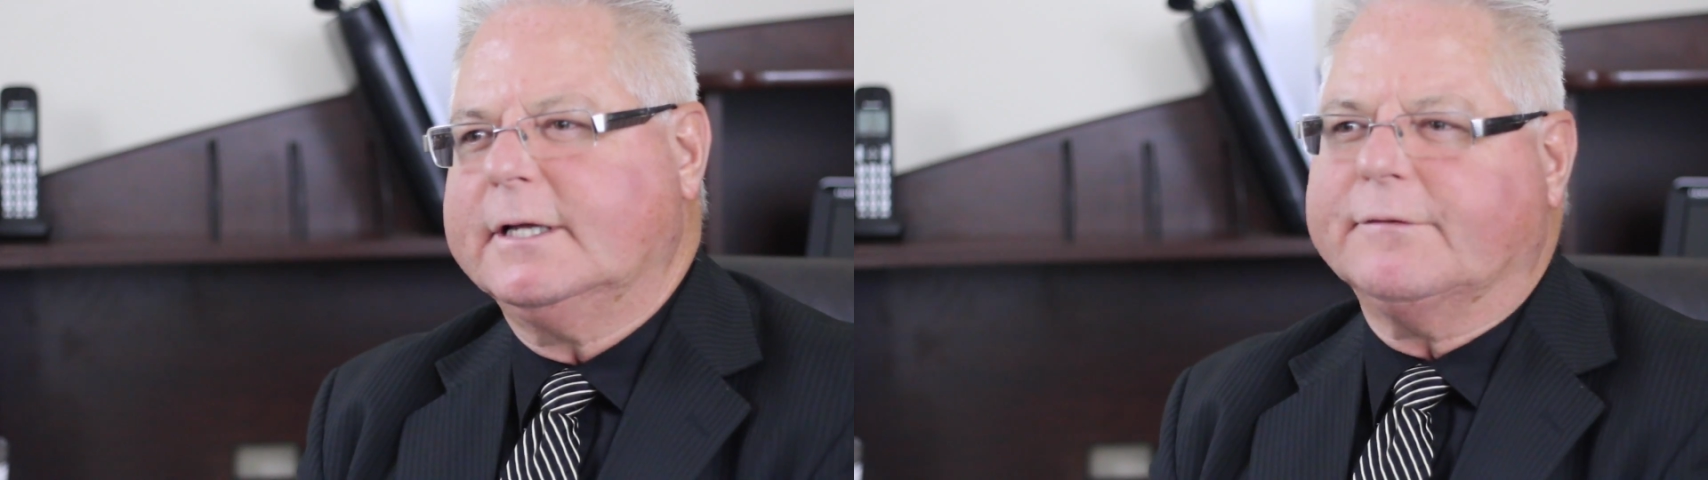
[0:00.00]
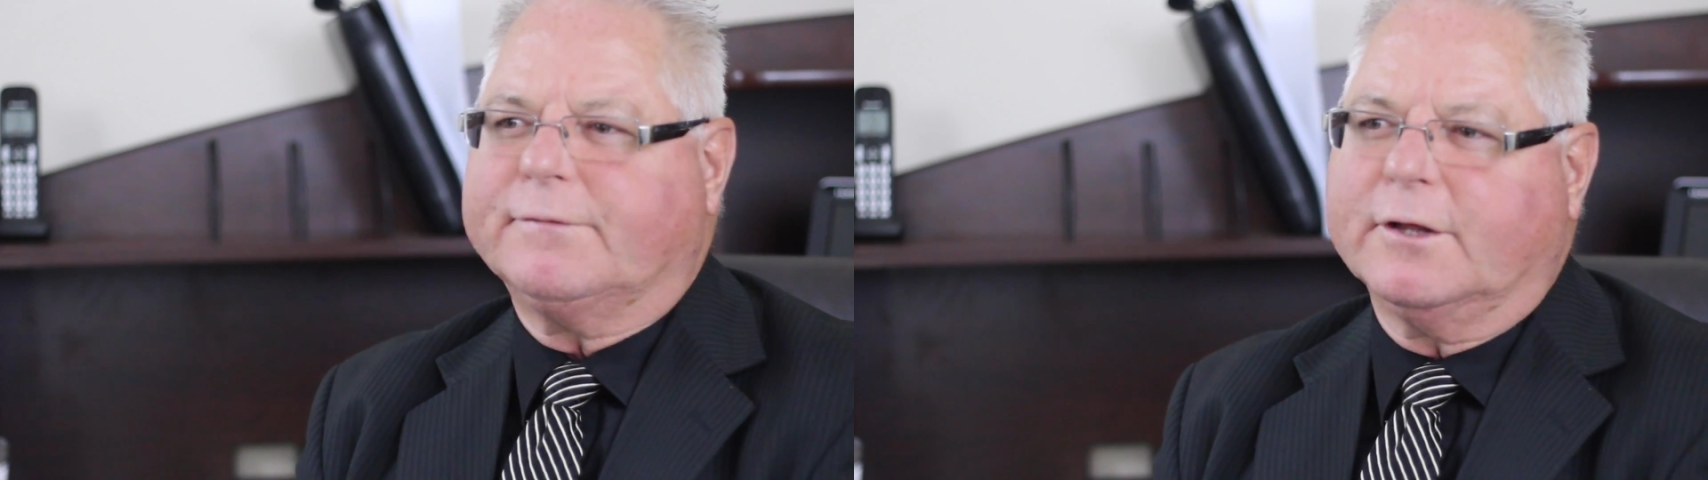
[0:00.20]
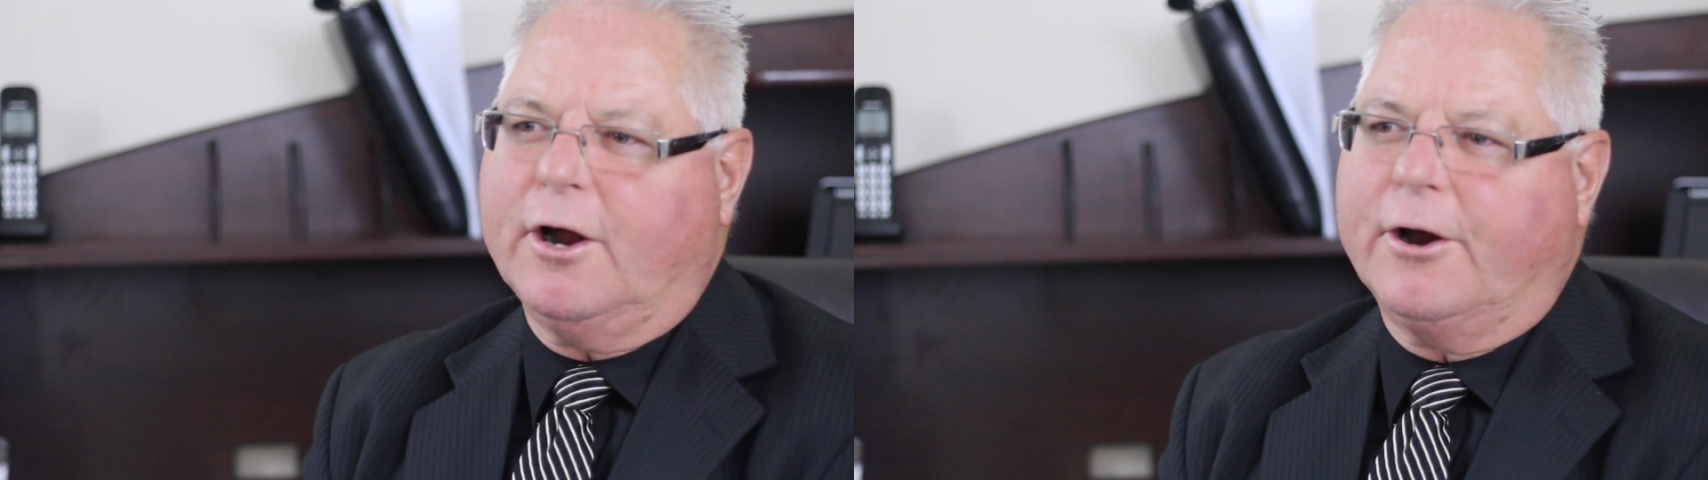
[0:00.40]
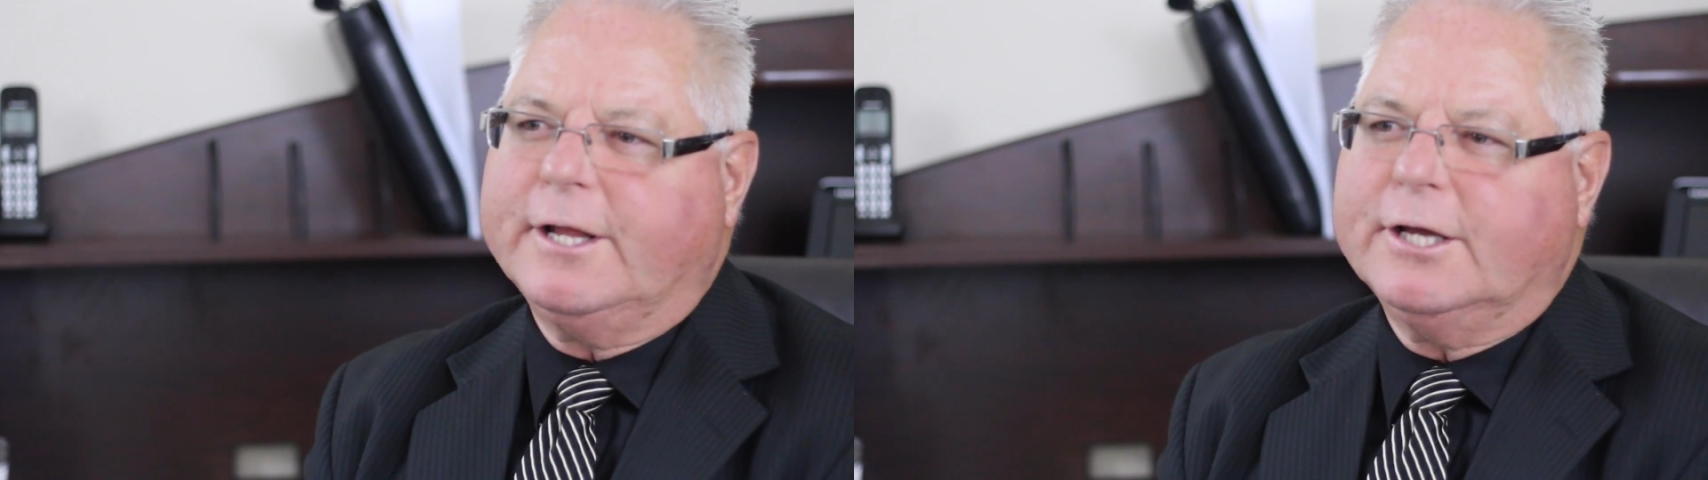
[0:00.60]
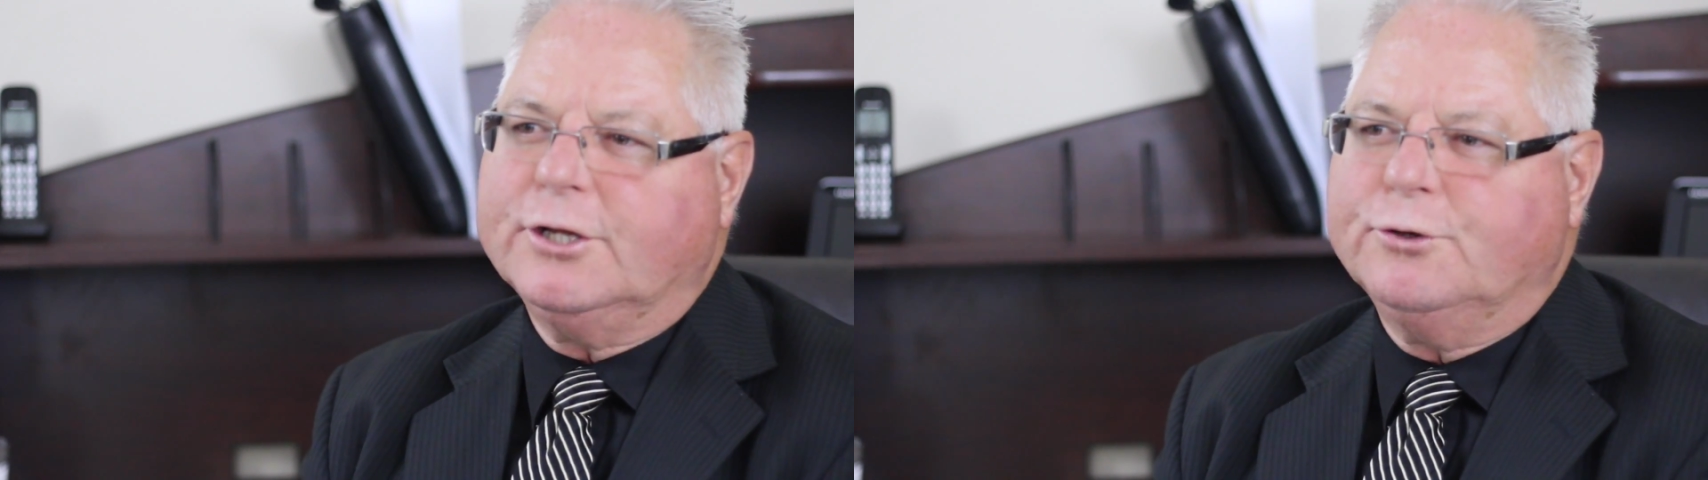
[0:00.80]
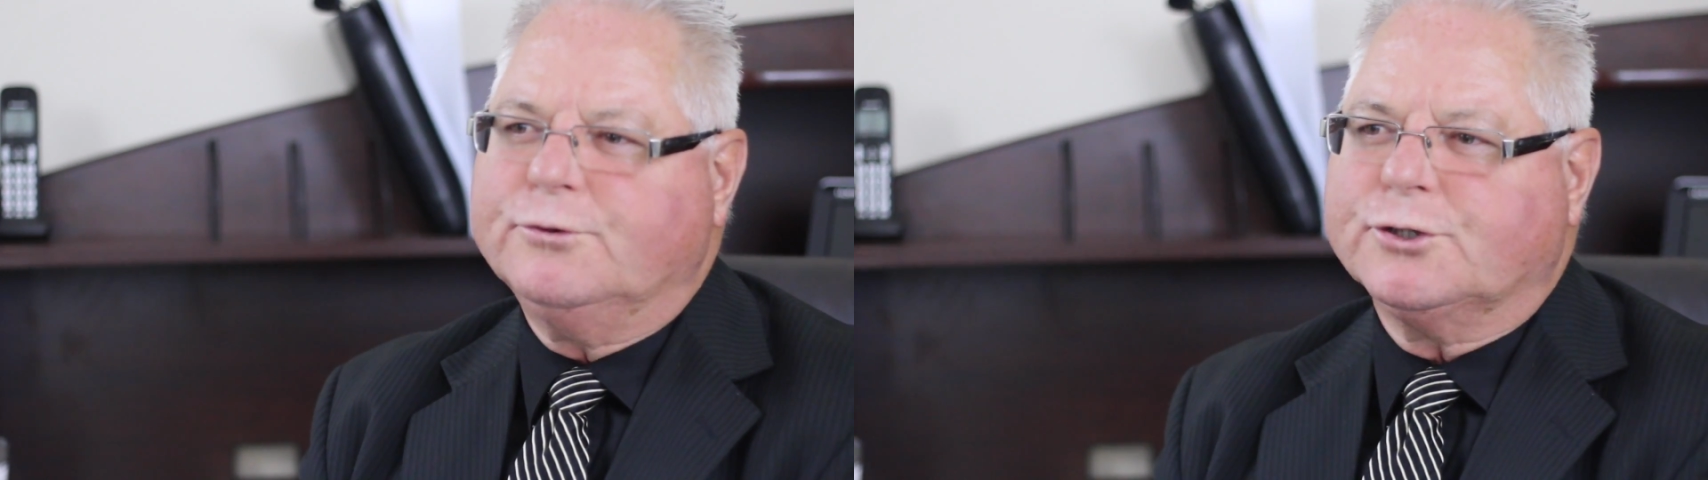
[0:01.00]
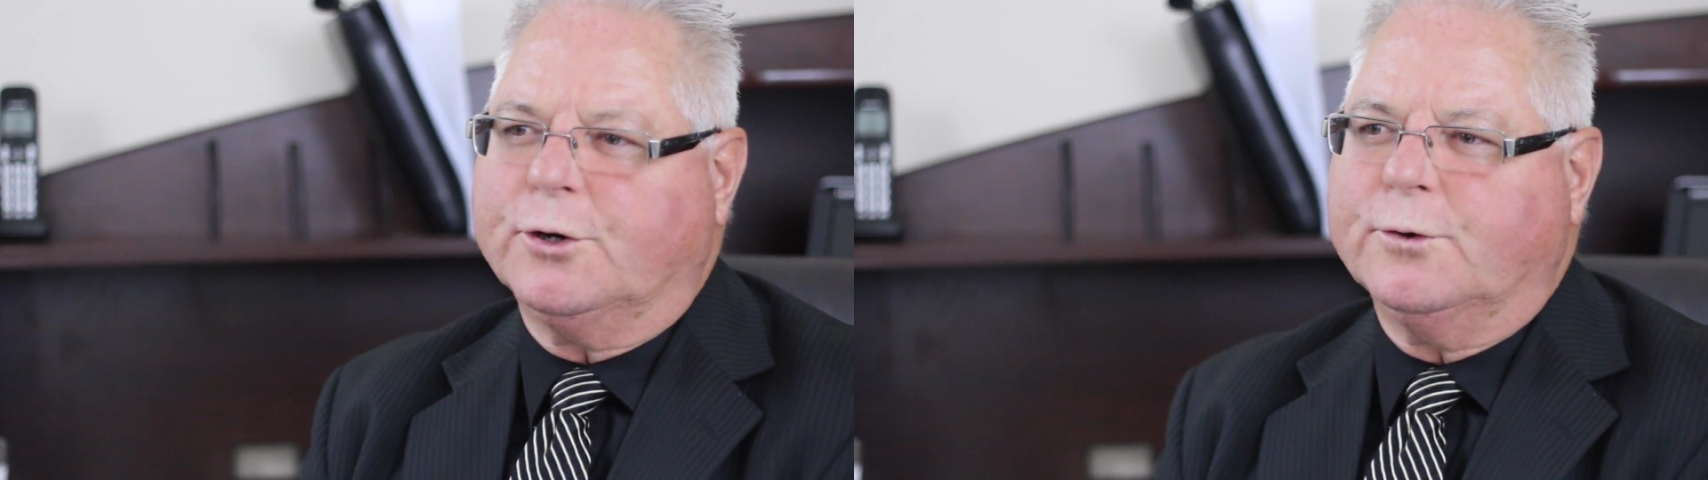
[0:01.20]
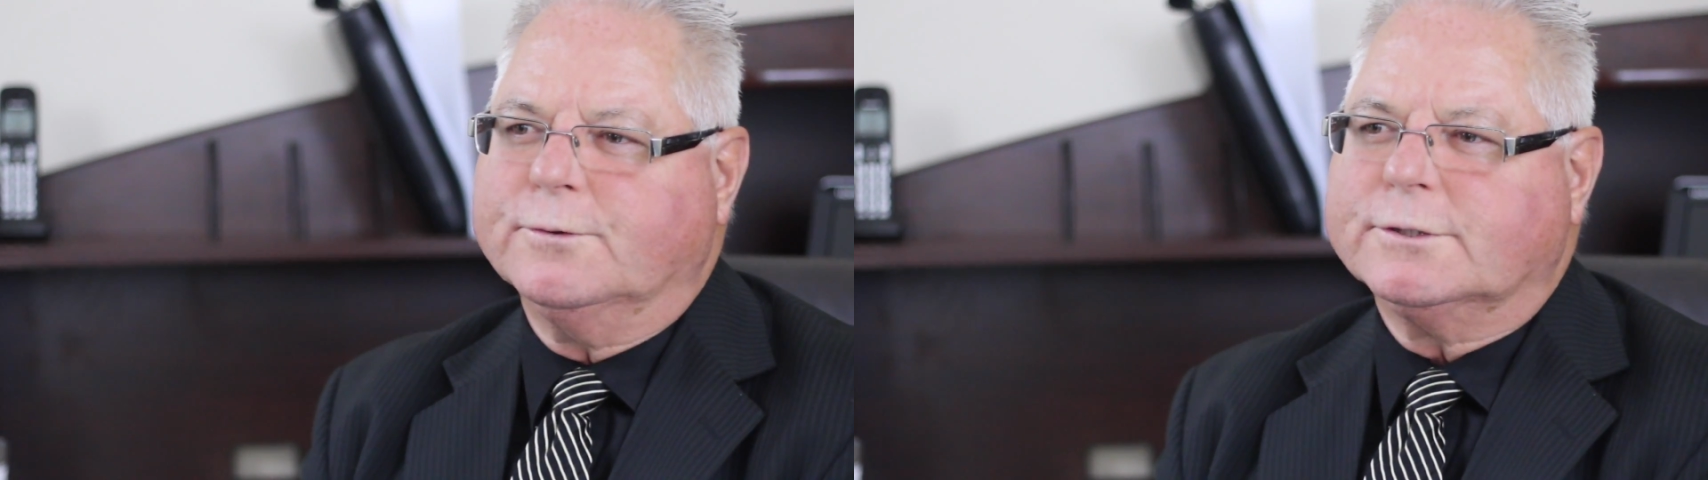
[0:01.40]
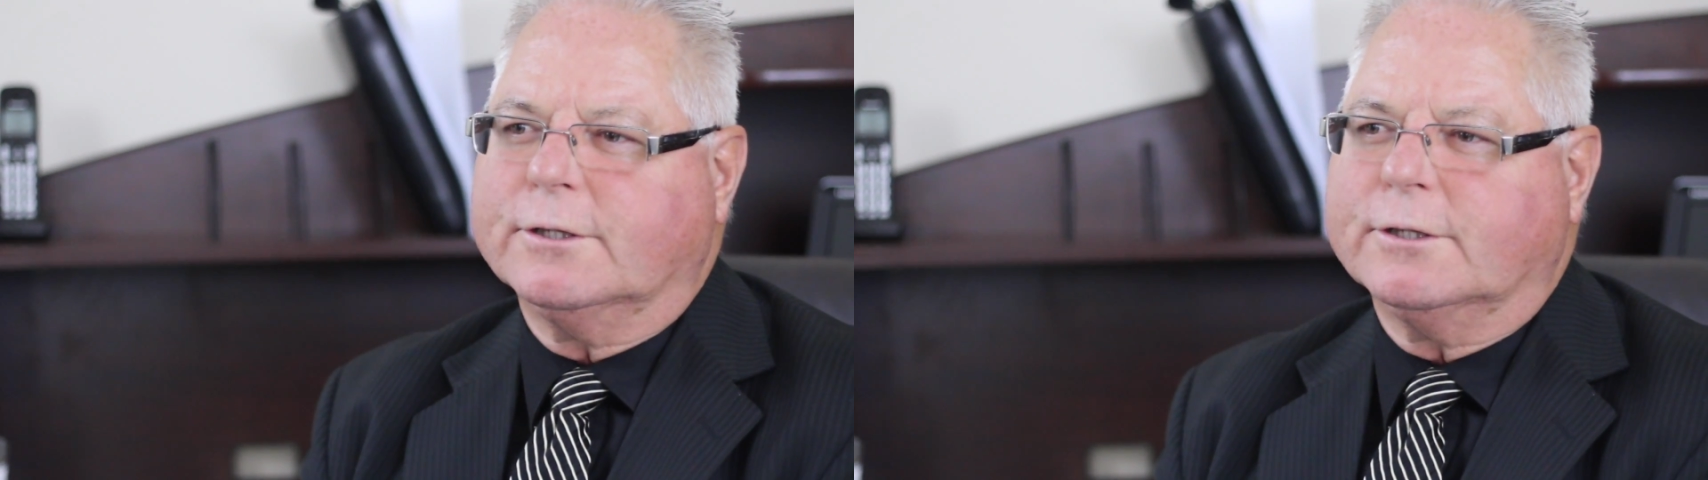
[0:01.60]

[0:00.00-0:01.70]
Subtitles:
if the guardian you chose